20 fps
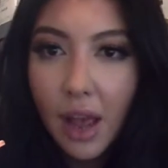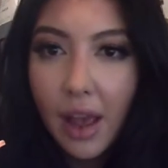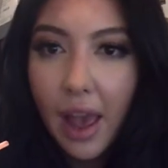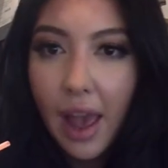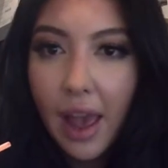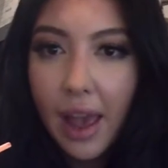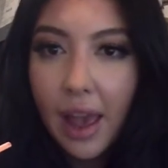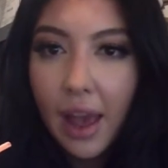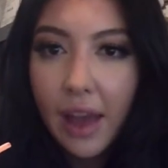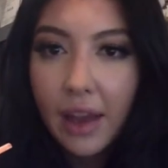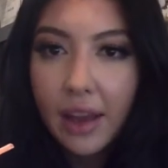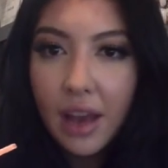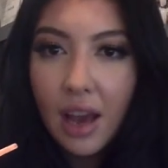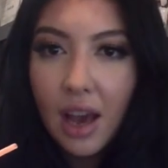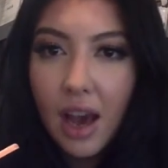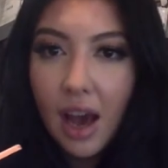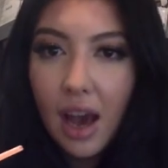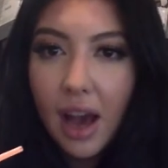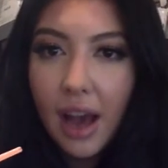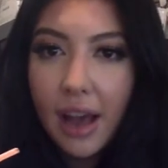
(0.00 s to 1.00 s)

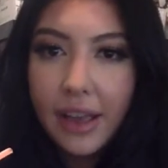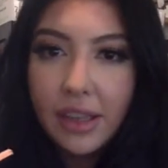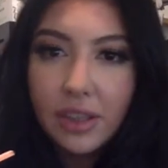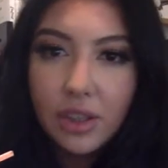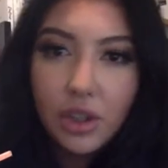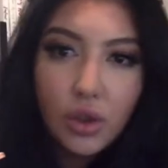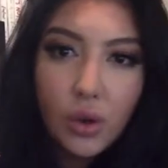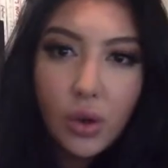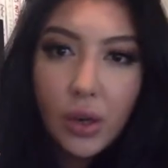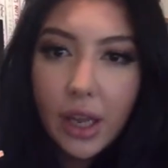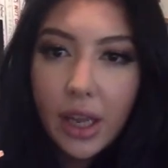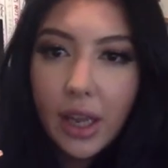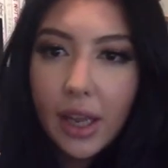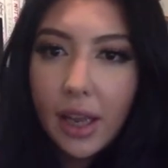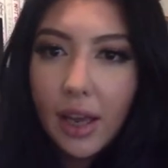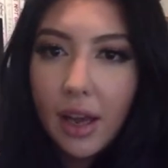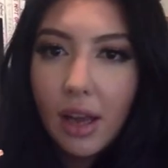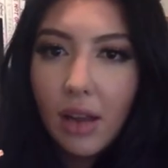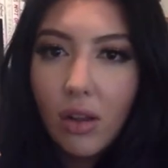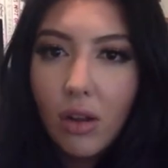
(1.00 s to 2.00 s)
yeah, I
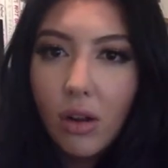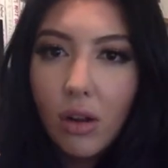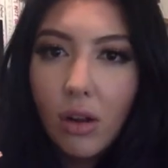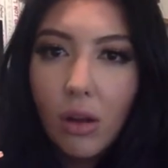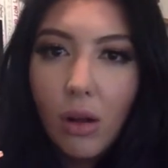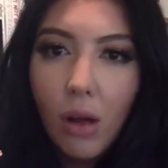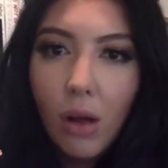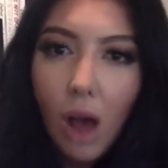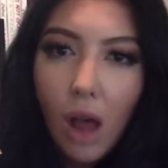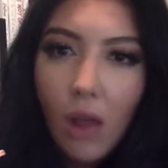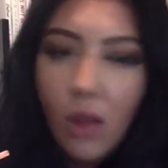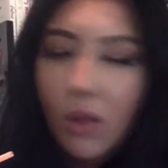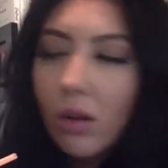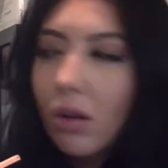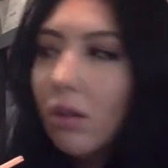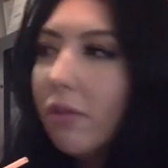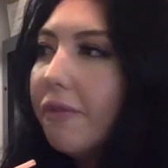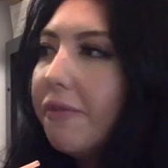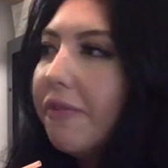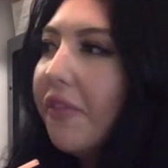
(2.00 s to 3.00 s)
enjoy a little
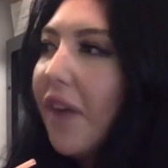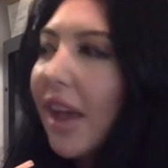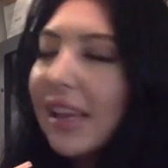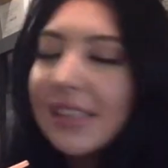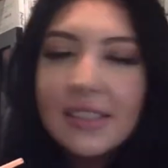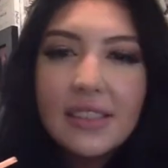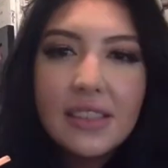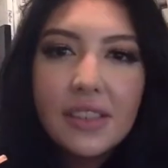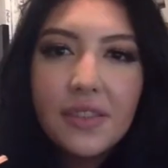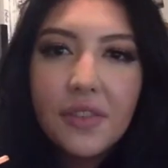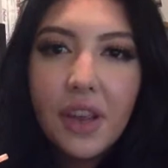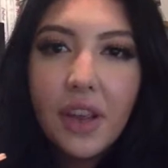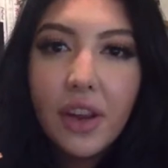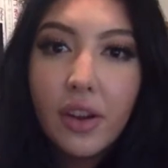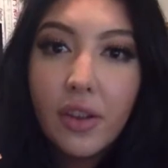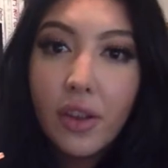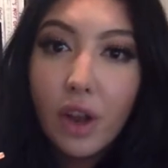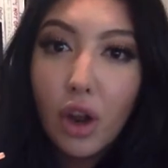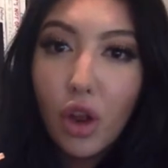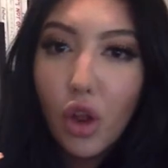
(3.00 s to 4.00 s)
festive here
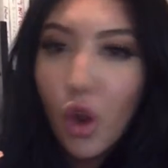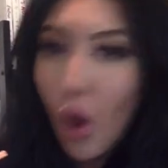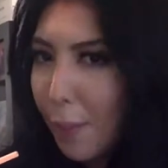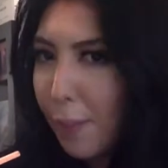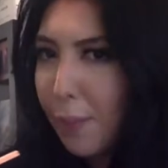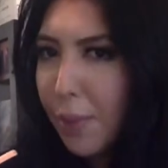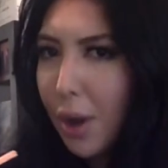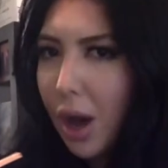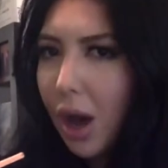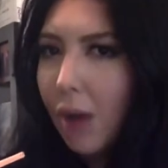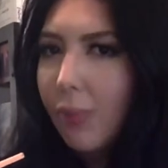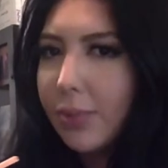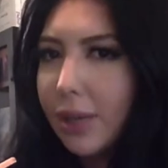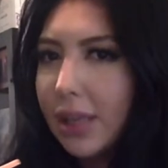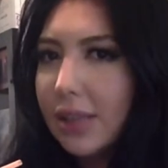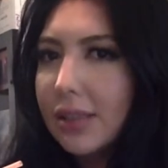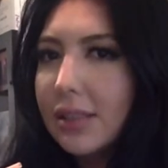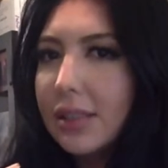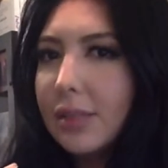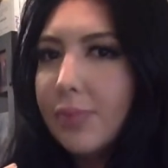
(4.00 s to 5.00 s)
and there, a little
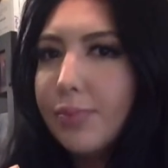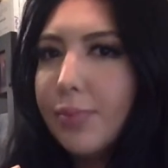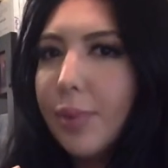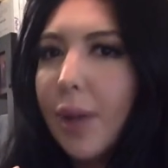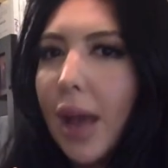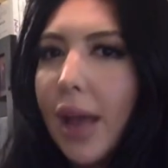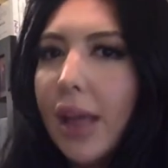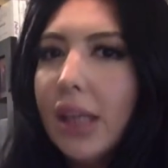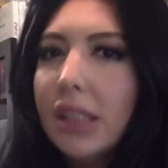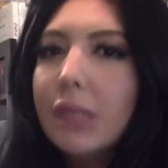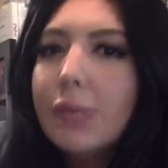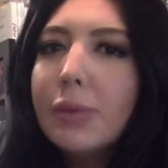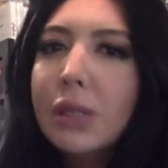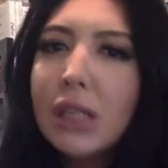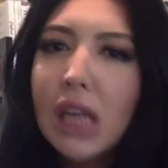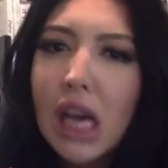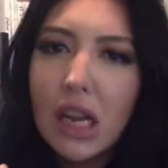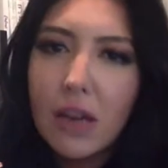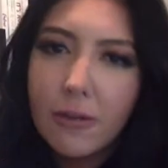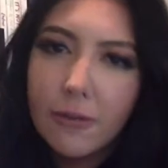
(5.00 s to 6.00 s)
pumpkin spice, but
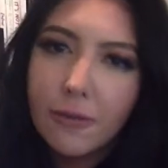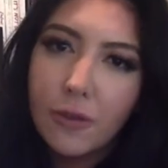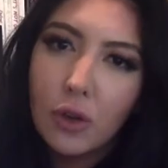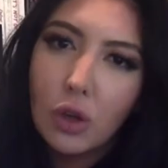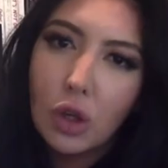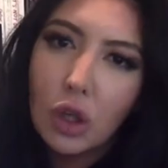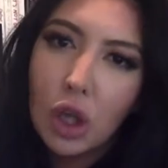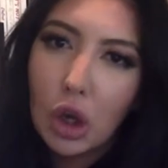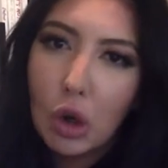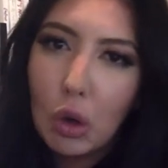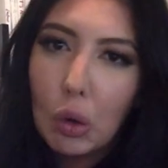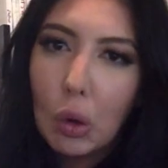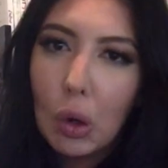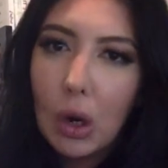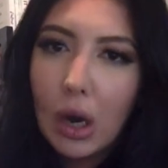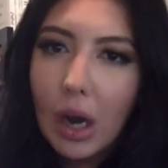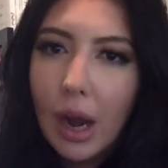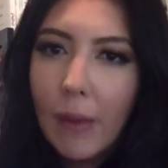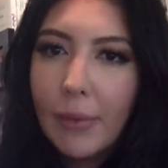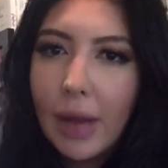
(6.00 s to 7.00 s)
not a full
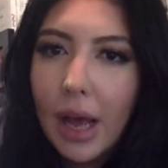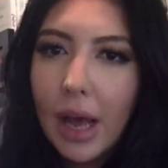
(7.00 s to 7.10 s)
decor. I'm